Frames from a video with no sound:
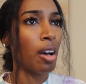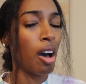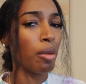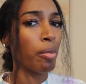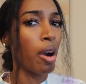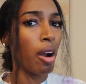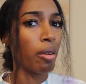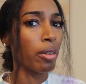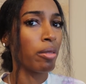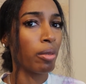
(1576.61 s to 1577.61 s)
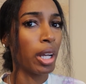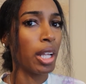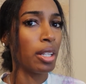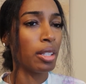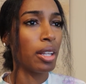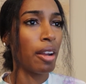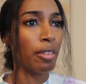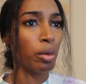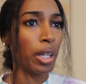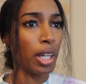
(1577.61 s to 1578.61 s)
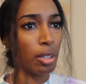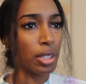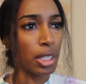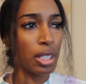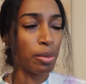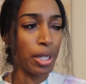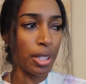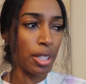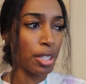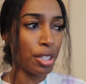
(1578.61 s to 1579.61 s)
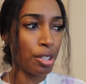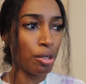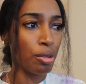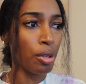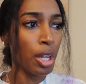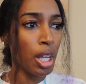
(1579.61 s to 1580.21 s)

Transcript: on par with what everyone else experienced too.